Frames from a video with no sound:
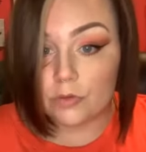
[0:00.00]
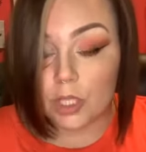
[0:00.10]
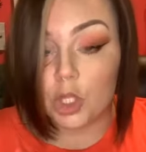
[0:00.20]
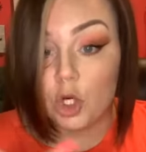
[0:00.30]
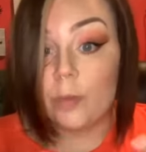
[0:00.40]
a
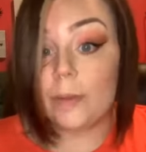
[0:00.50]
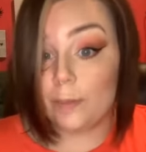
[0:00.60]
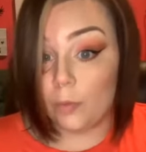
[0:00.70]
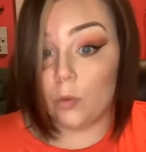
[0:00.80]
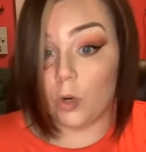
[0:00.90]
little bit
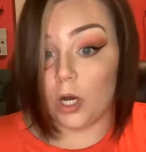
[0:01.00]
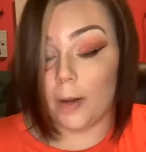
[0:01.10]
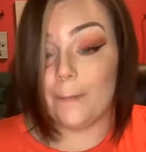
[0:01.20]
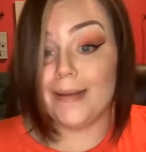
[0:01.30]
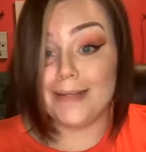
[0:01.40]

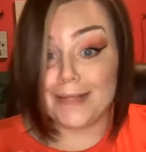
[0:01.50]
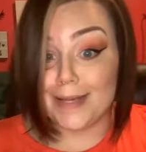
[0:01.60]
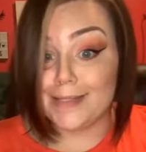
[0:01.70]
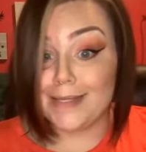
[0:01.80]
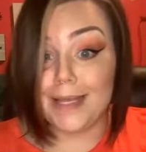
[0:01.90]
more. But a
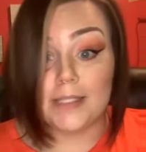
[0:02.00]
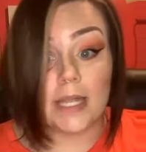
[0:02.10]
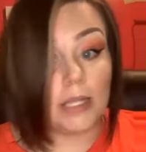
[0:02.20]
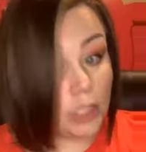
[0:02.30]
dusting is like